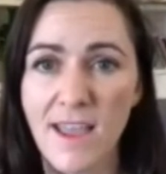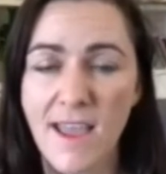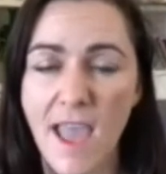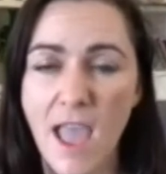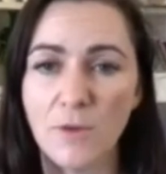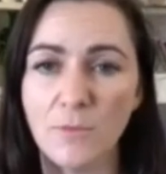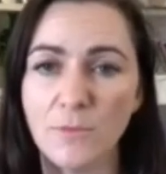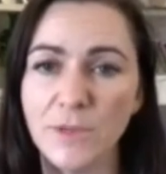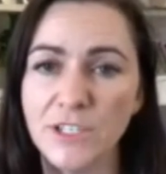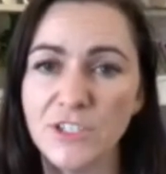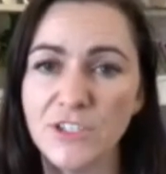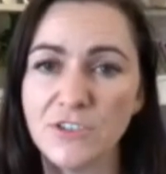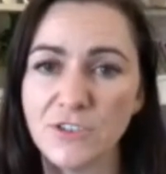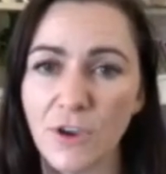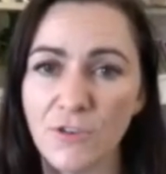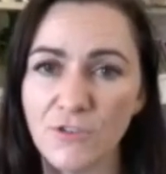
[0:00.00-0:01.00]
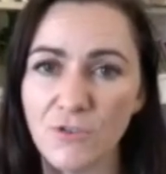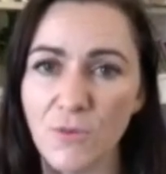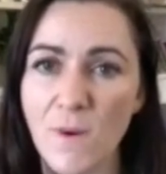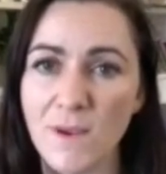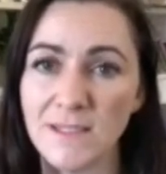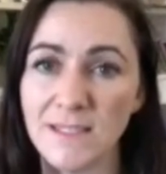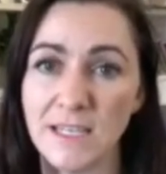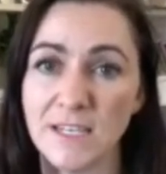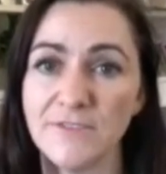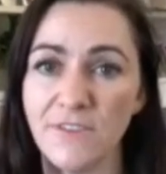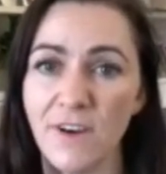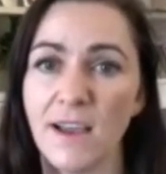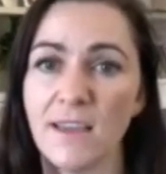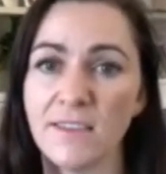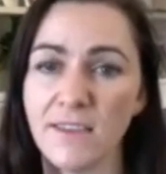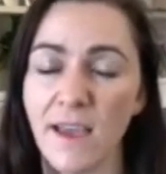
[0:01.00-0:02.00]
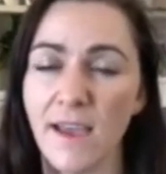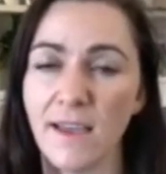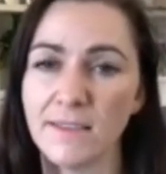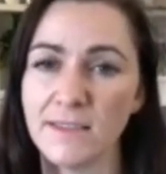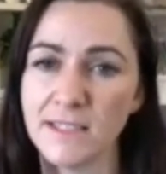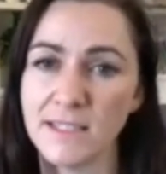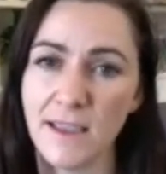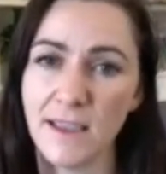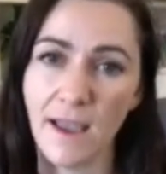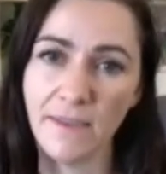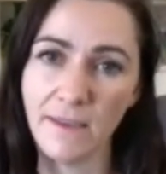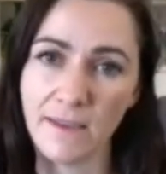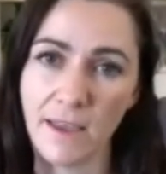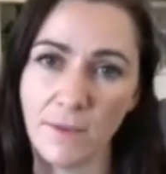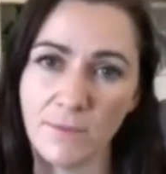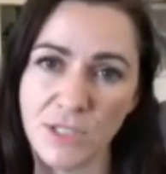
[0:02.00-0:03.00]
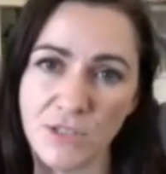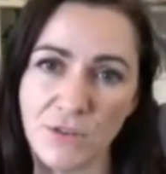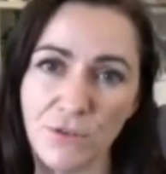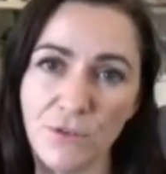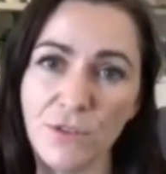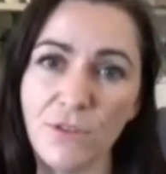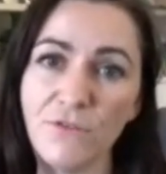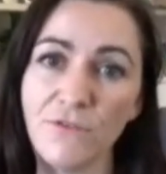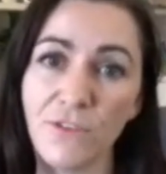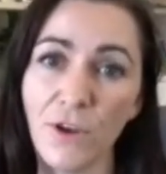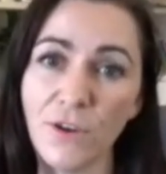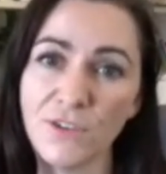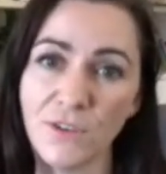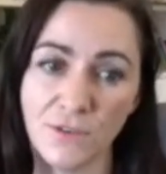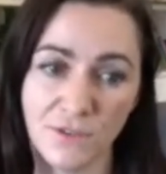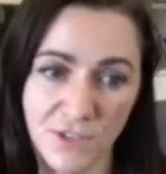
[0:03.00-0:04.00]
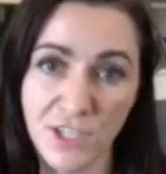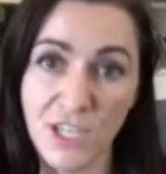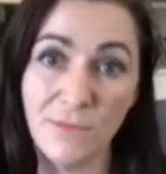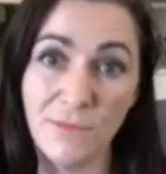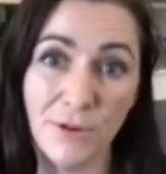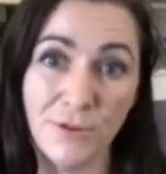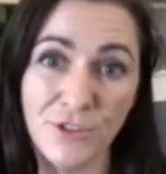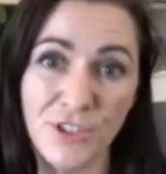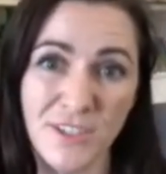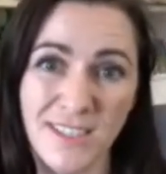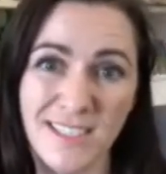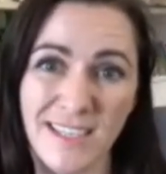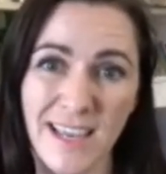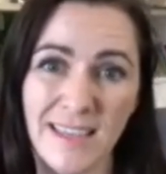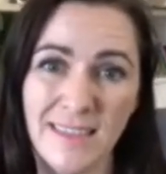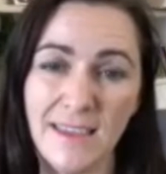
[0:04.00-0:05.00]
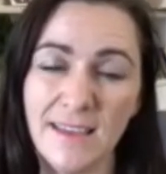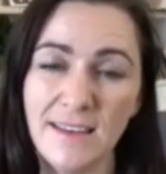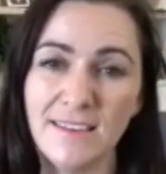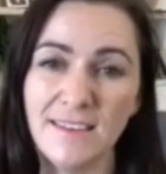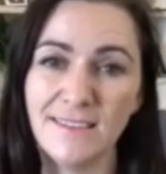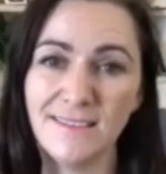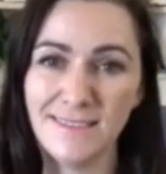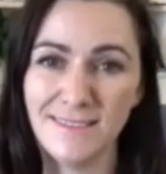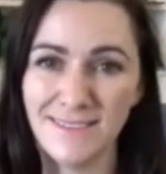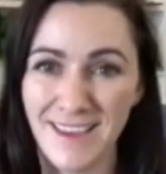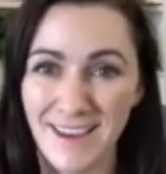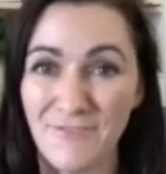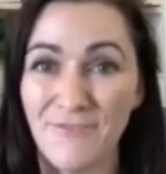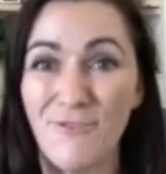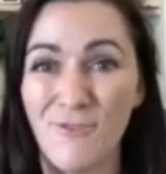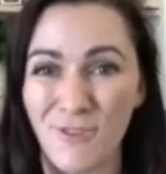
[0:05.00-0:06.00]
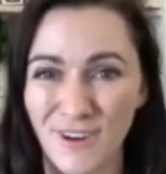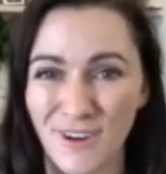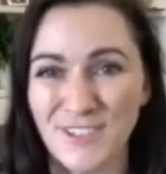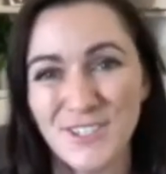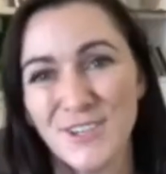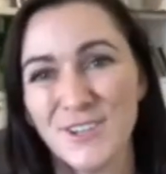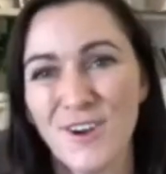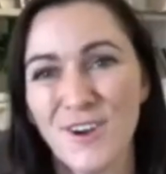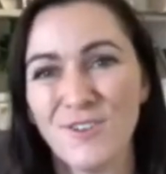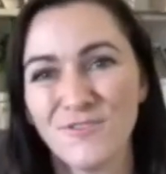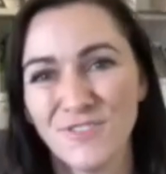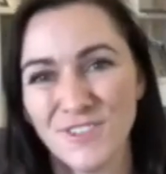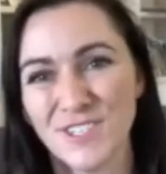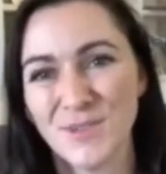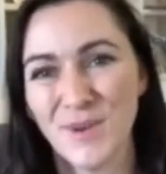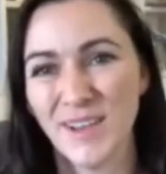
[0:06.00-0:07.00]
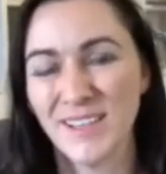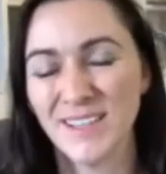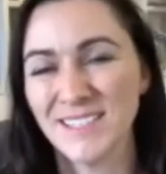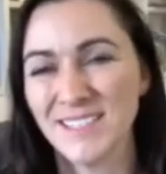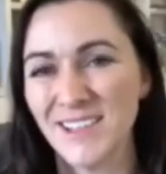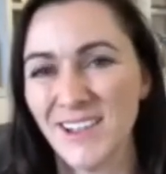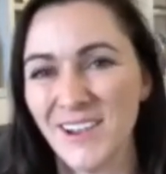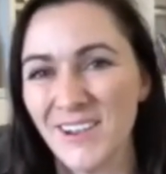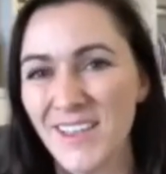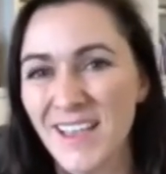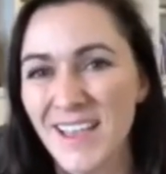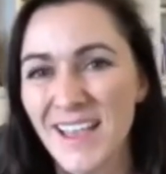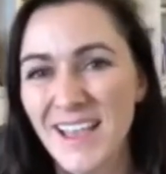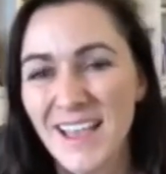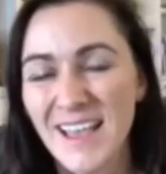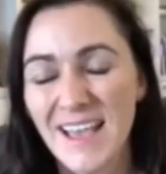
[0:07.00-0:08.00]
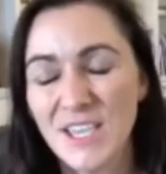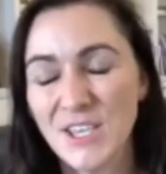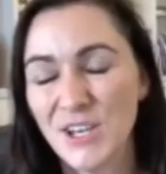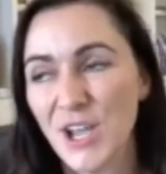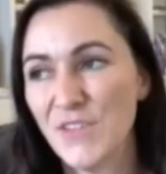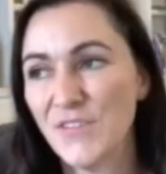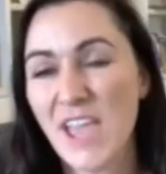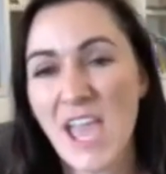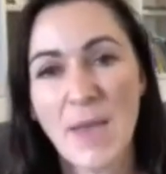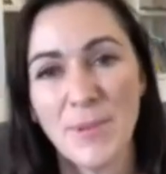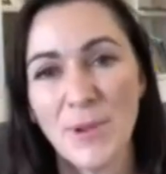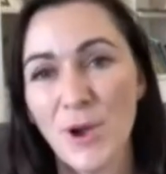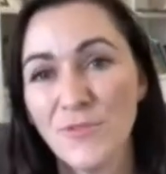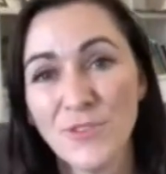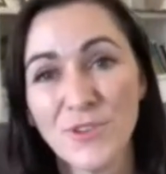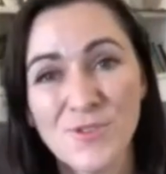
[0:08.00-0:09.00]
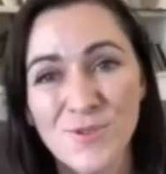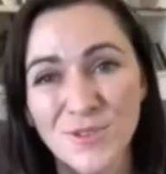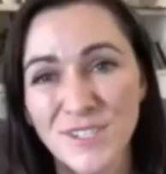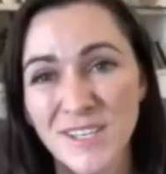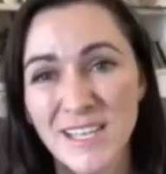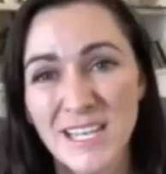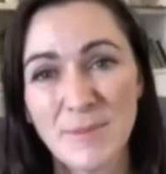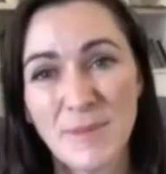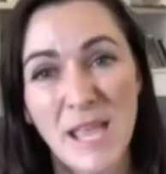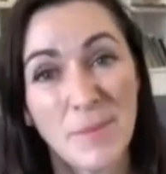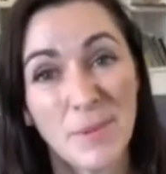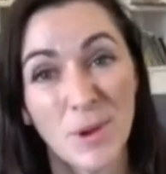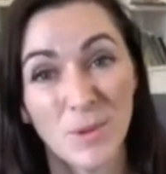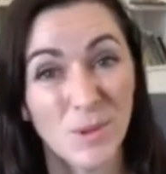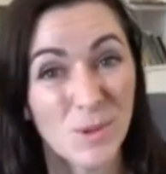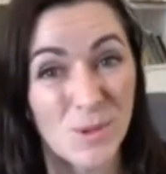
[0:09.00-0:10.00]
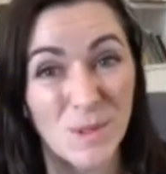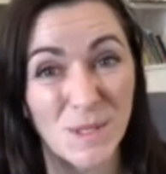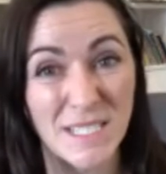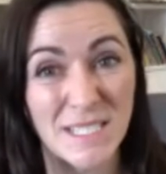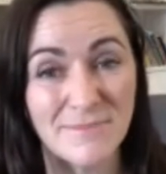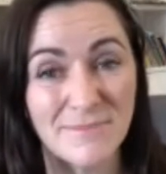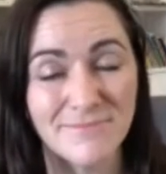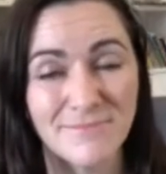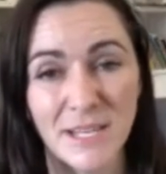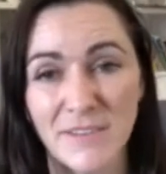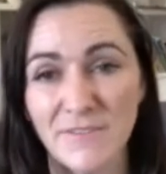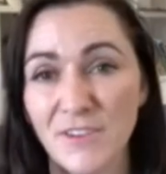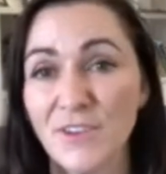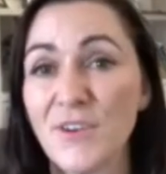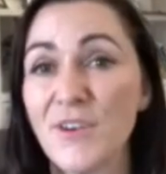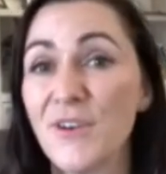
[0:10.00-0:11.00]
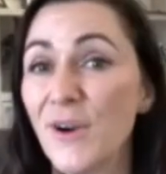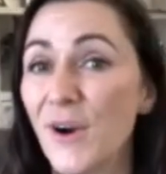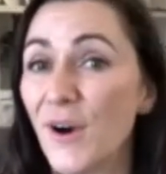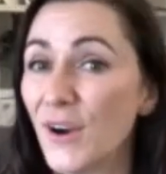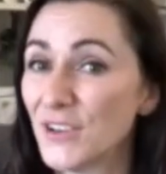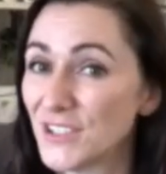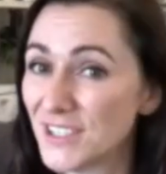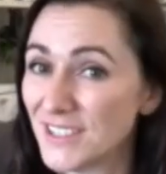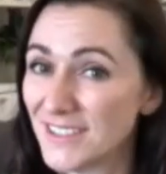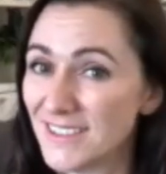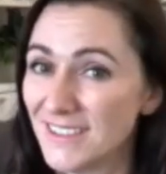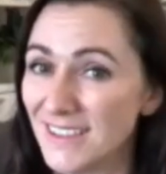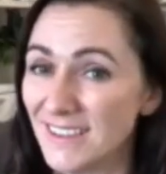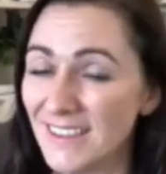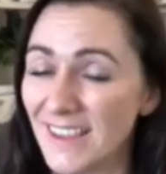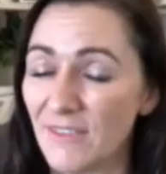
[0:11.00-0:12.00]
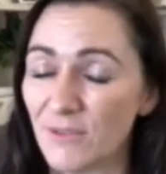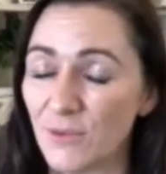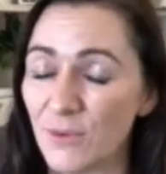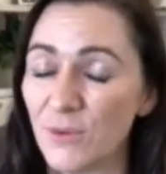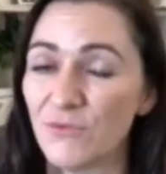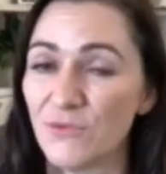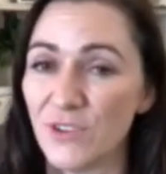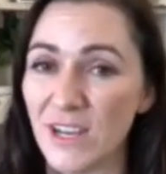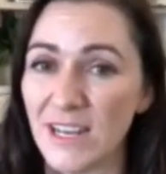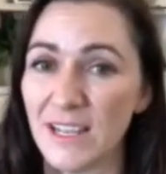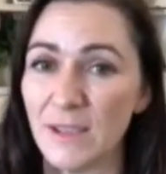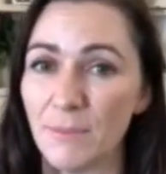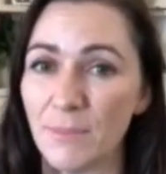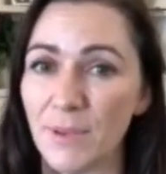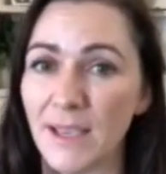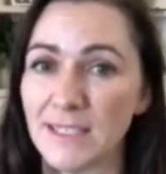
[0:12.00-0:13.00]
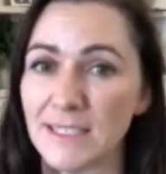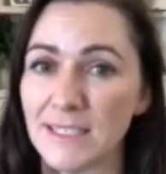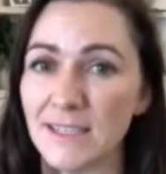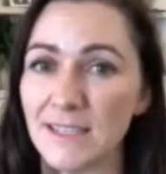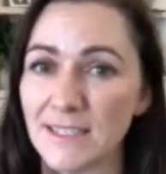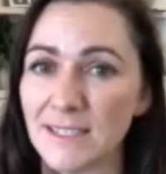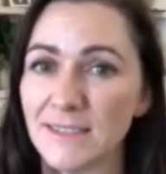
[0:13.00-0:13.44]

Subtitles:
and we don't always identify that and see how that comes through and then flows on to the emotions and then for into your golf and swing. So, you know, if you're happy off the course, you're going to be happy on the course. But if you're not, then that will really impact it.